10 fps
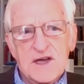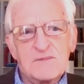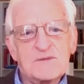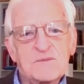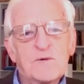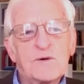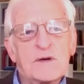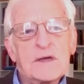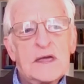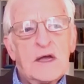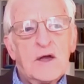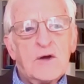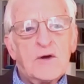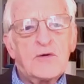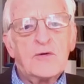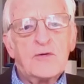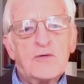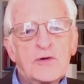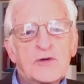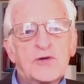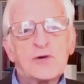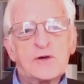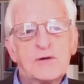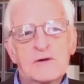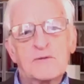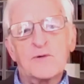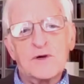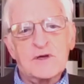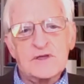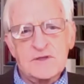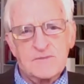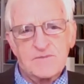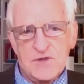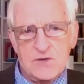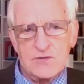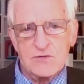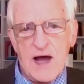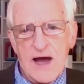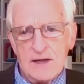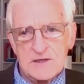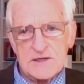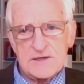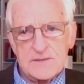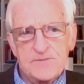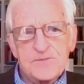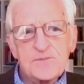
Thomas More, who took her works to Holland